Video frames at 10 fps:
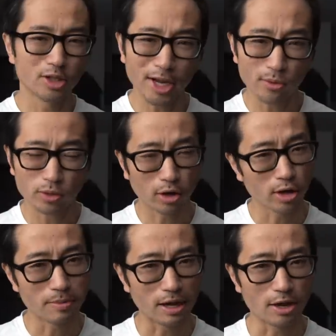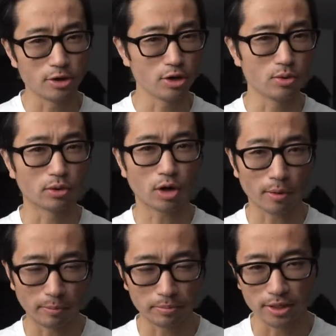Today, we're talking about a new
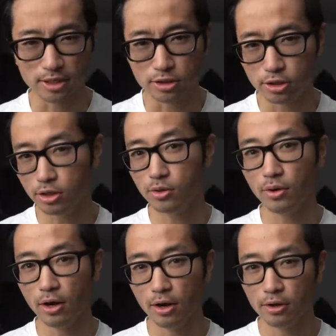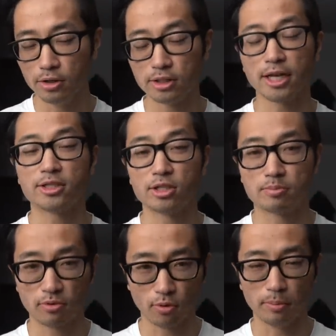carbon-plated shoe, the Skechers
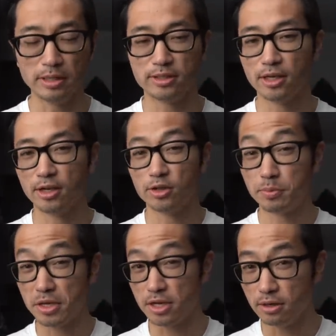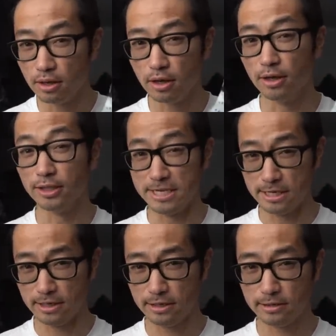Performance Speed
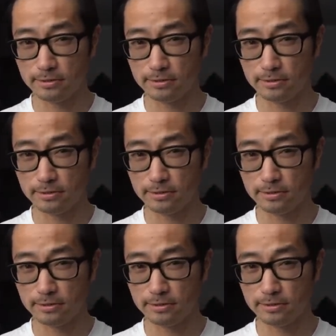Elite.